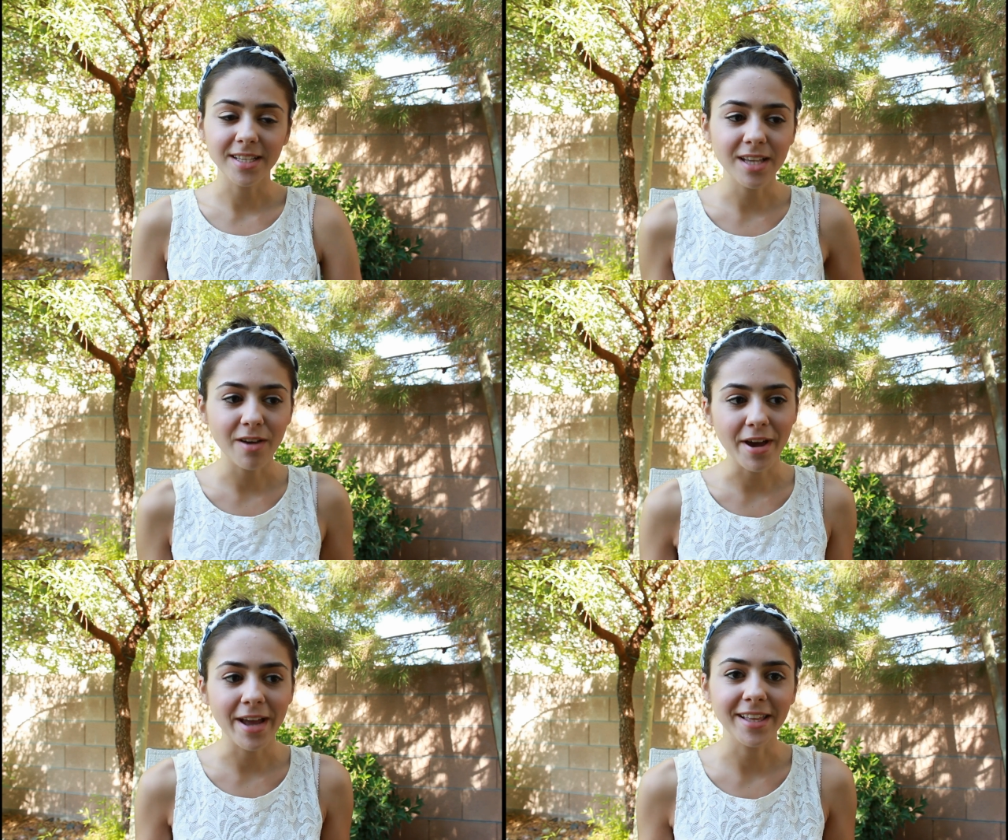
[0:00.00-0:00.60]
That's
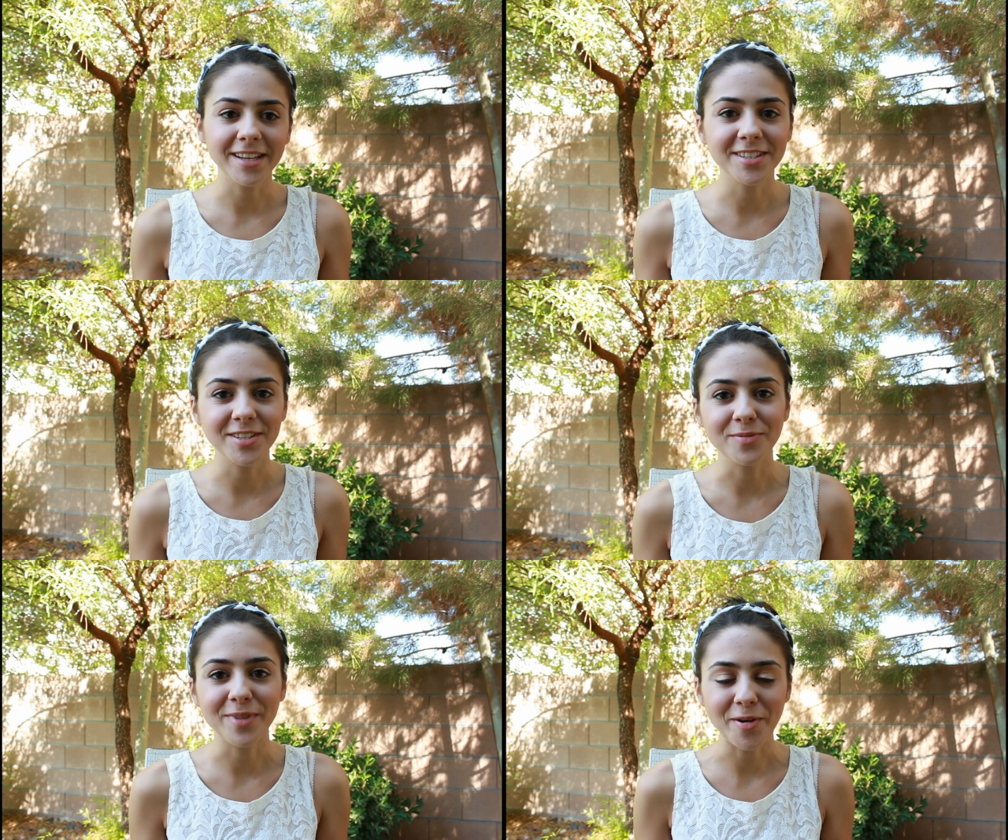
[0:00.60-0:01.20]
how I like to
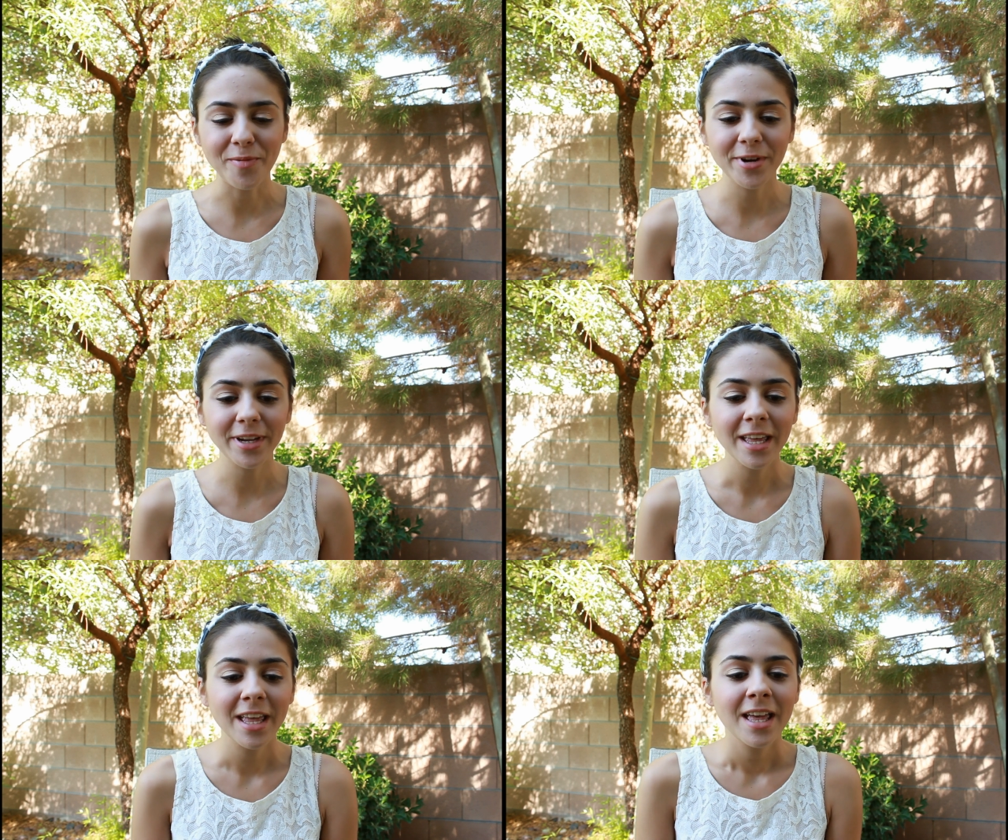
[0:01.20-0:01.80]
do my
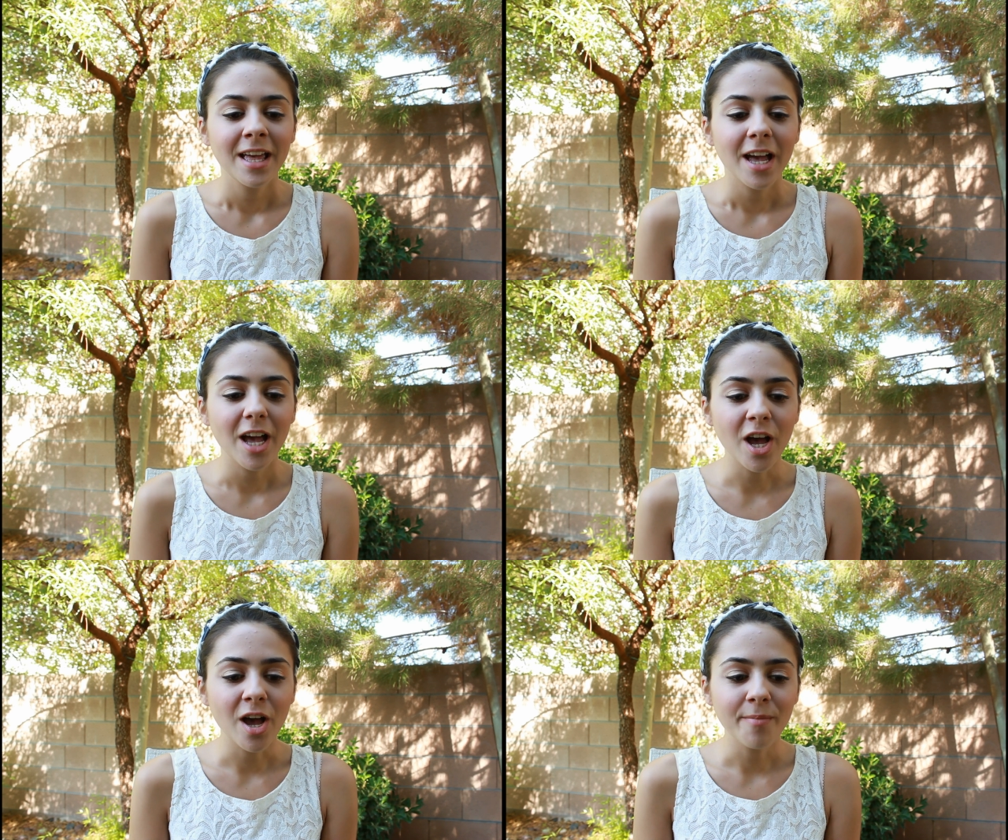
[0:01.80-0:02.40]
homework.
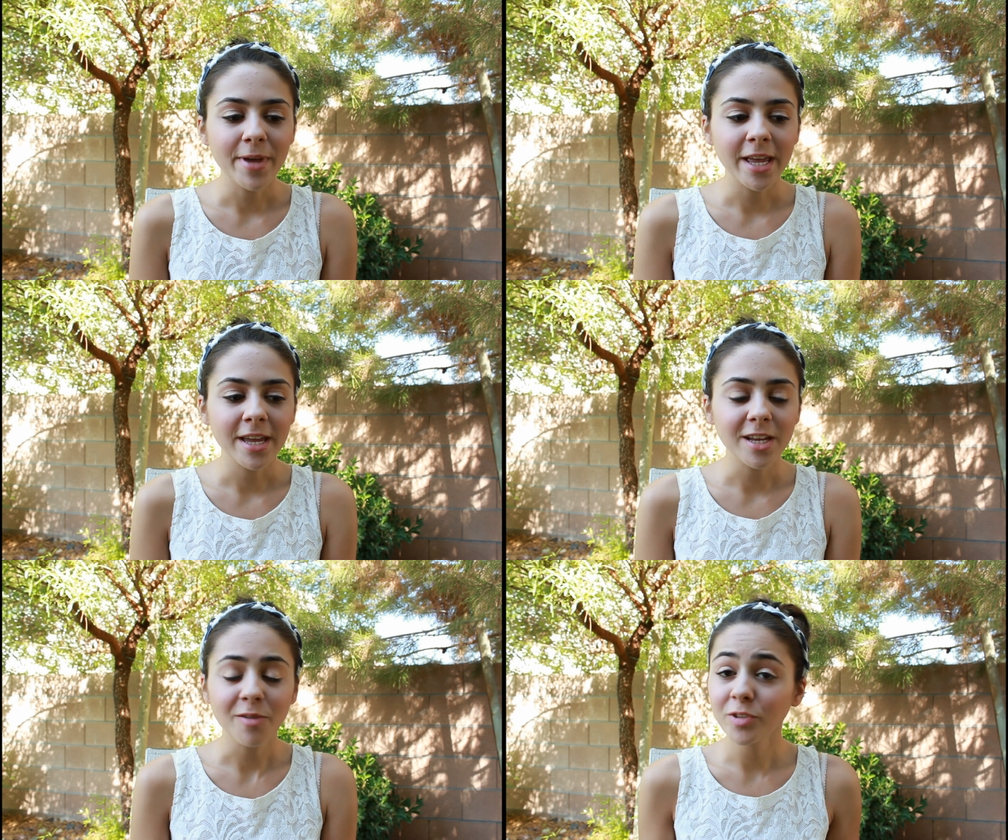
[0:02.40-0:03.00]

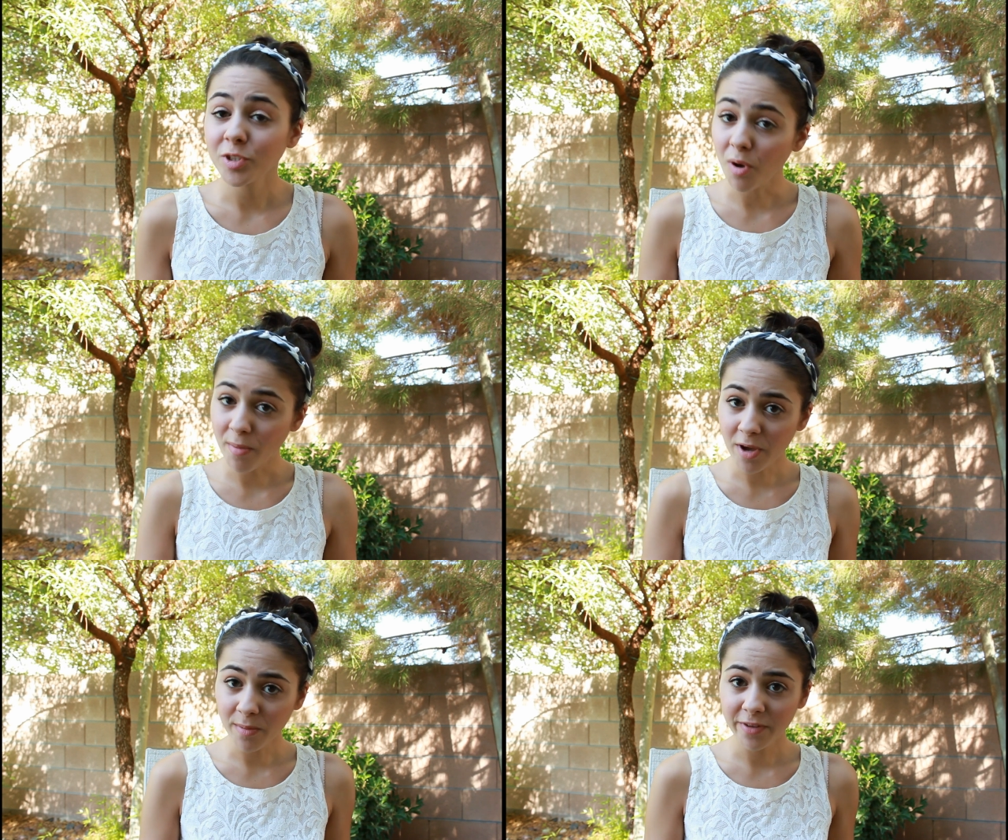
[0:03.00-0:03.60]
And I will do all
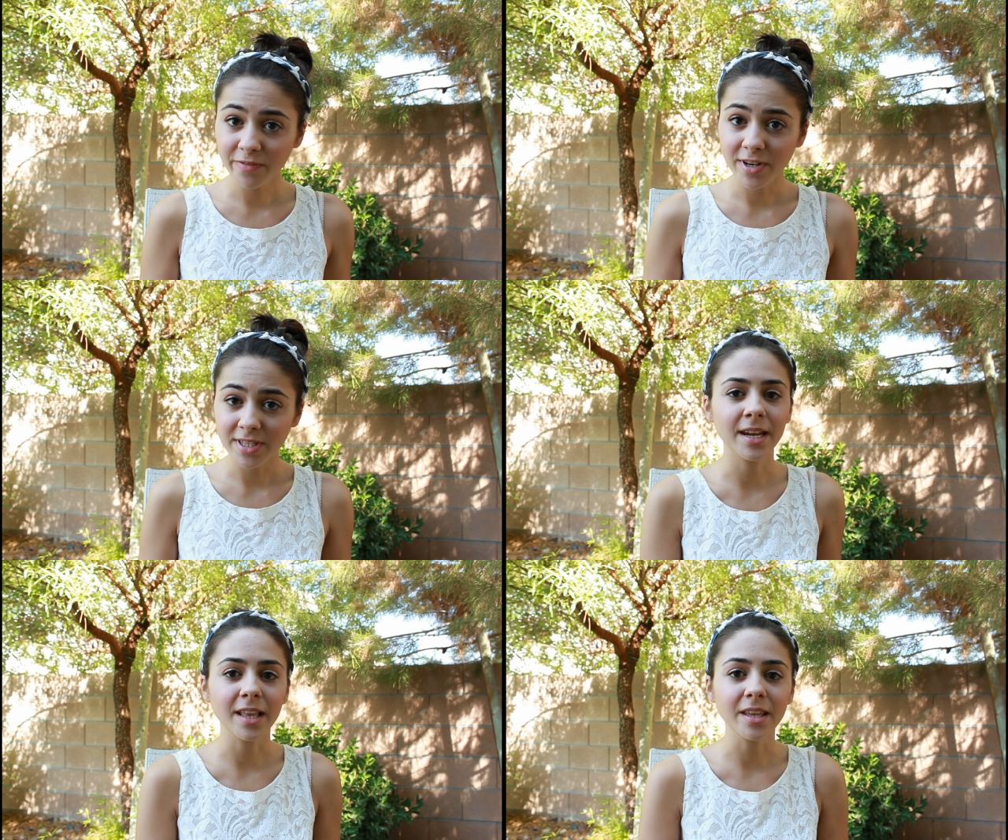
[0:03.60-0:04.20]
my homework first,
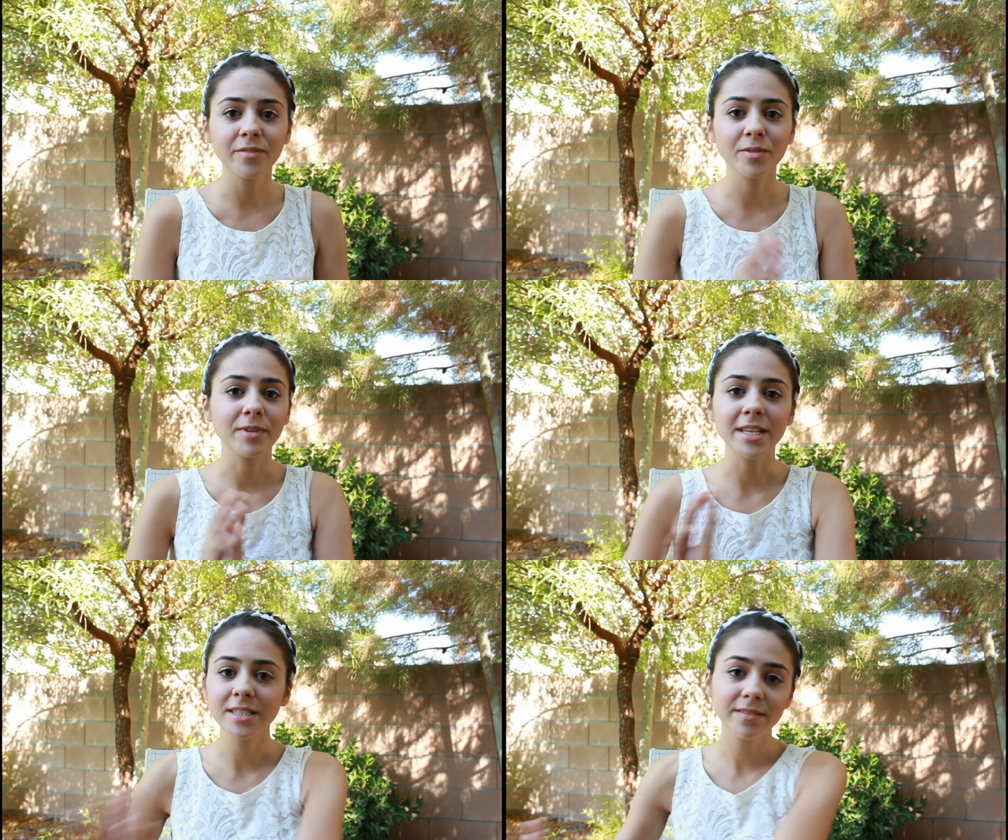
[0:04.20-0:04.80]
and then I leave the
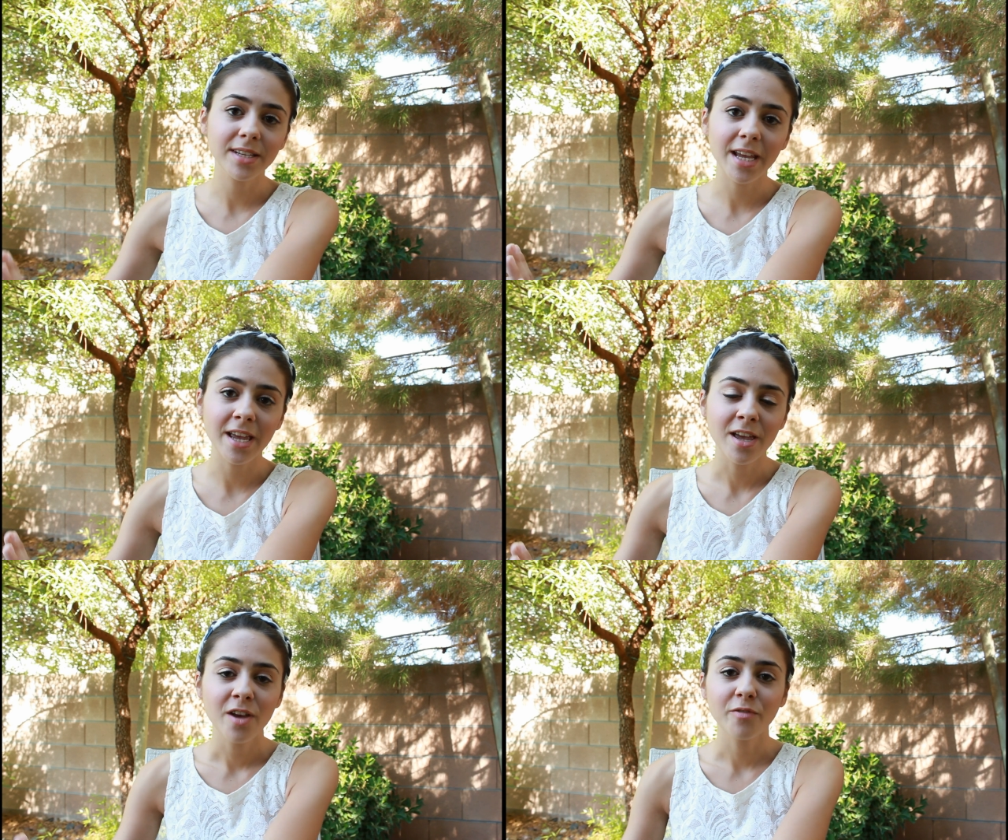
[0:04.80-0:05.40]
rest of the
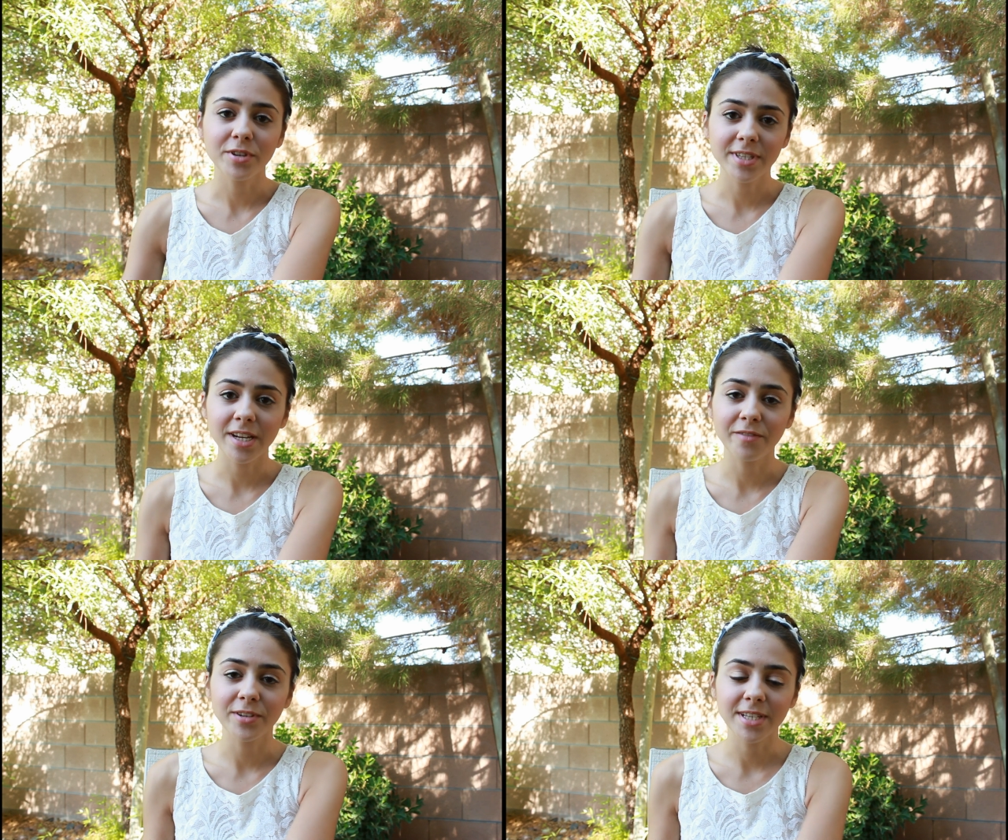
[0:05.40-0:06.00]
day for
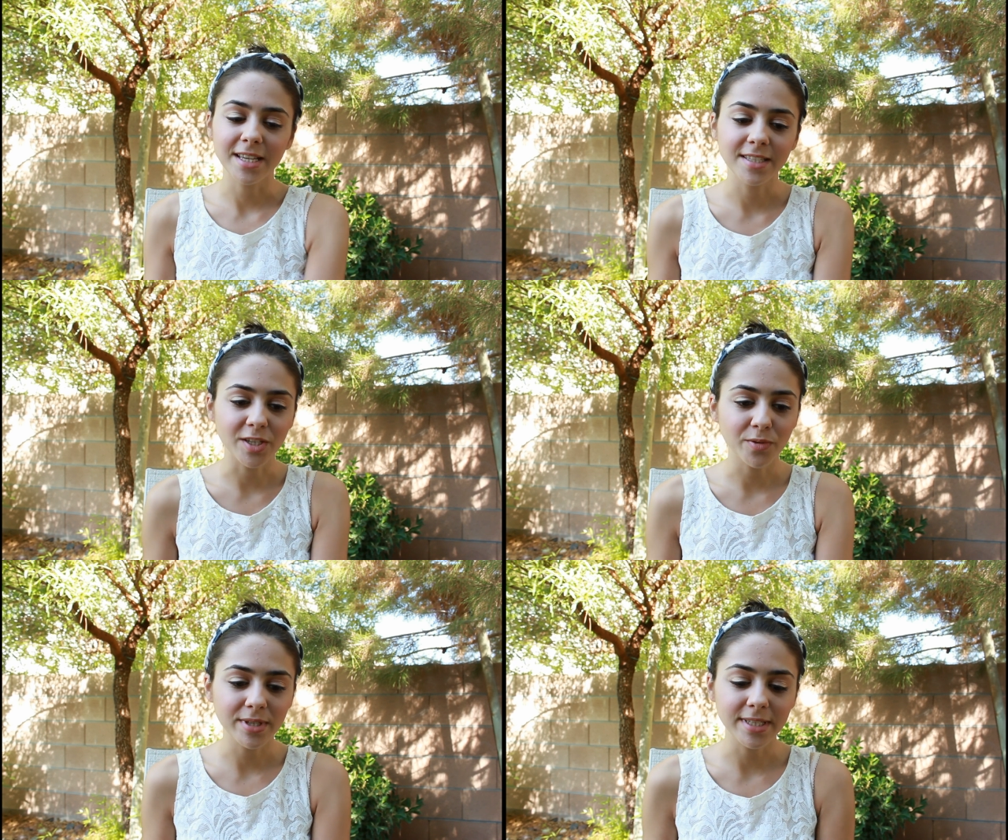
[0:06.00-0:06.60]
studying for tests
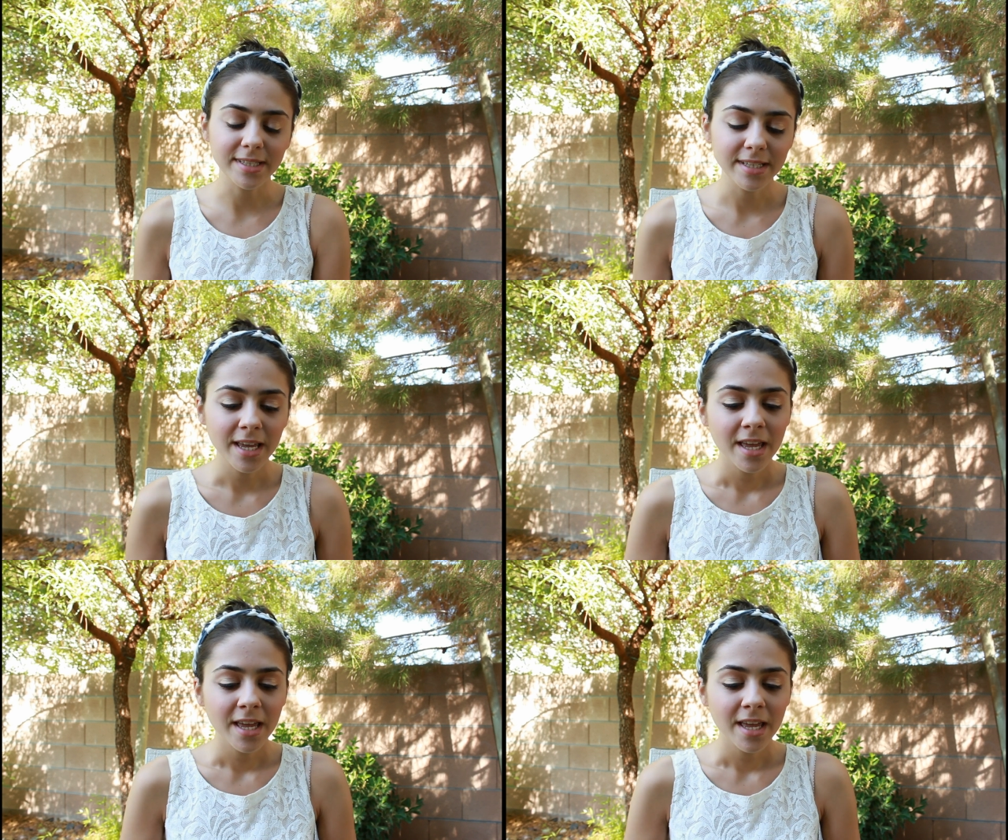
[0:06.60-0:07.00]
and quizzes.